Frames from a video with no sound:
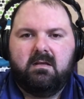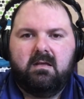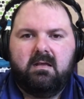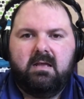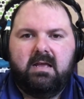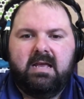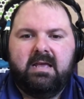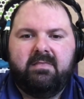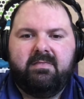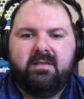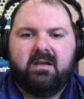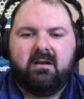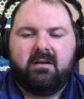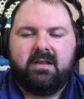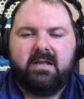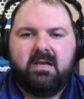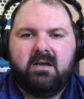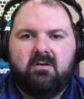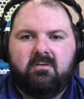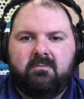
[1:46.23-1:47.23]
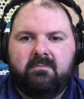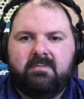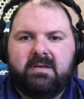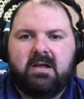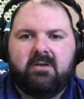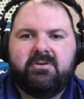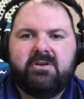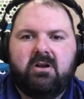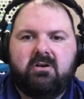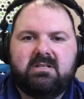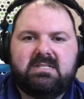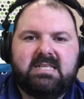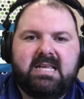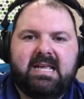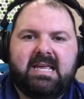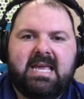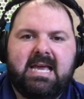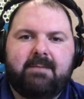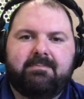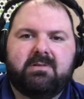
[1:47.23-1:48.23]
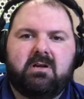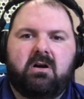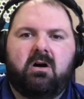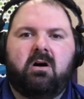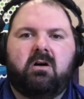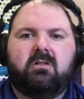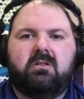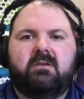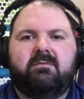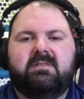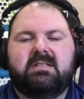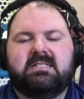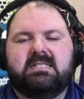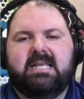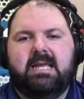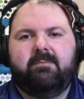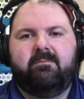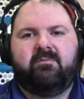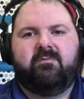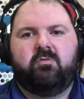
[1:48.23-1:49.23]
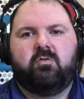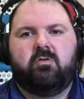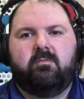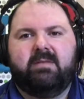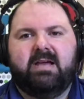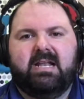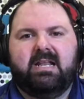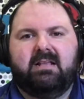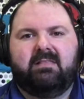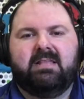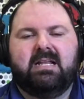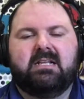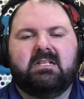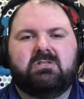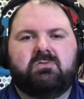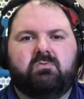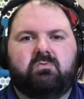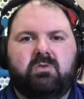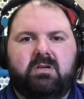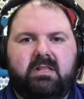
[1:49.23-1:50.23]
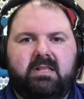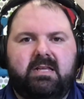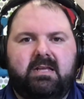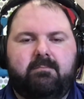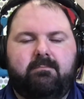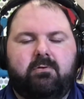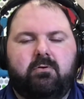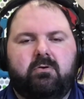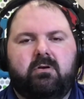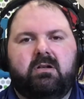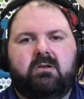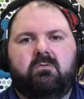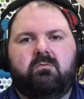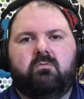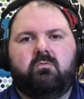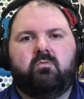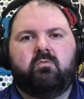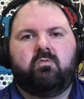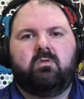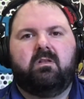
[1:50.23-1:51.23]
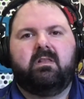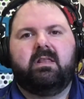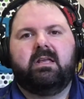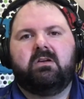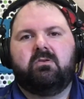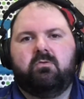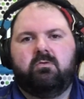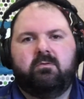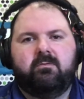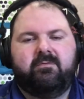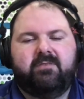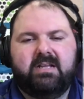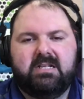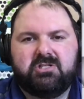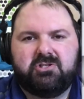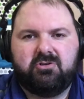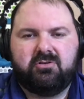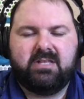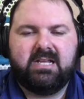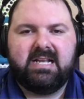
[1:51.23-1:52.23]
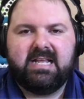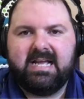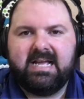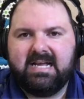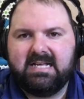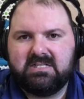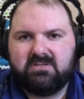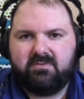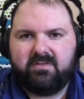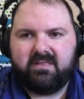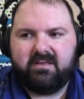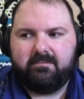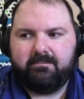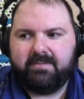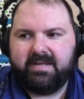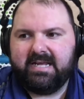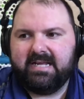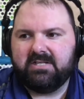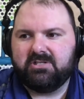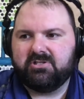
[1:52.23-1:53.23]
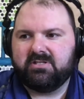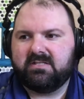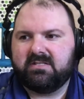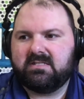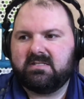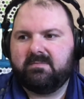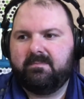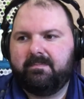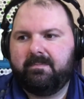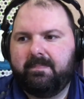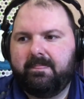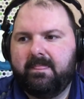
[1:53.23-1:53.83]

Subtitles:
And there you go. Now notice it kept all of the same formatting. That is really important, really cool feature that it has within Pages.